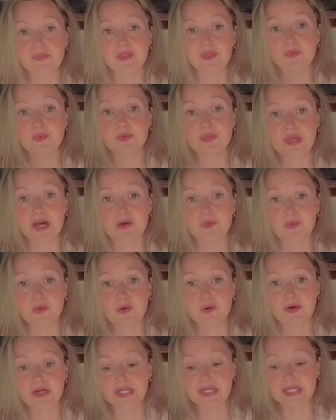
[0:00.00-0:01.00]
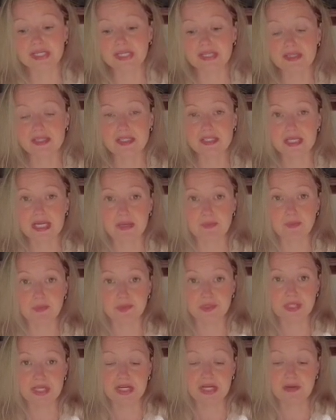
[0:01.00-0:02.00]
without worrying that the tape will
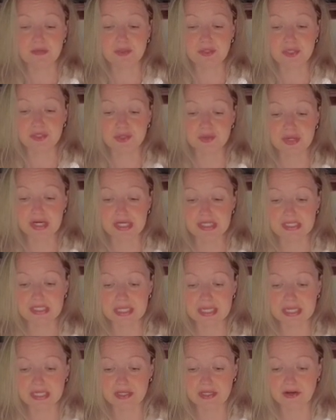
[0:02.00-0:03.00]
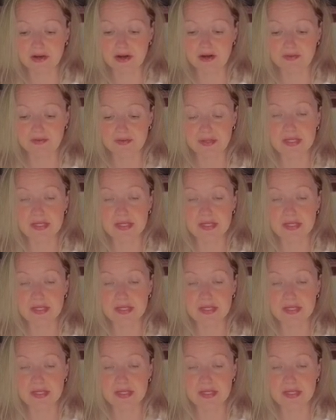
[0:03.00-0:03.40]
tear when you try to take it off.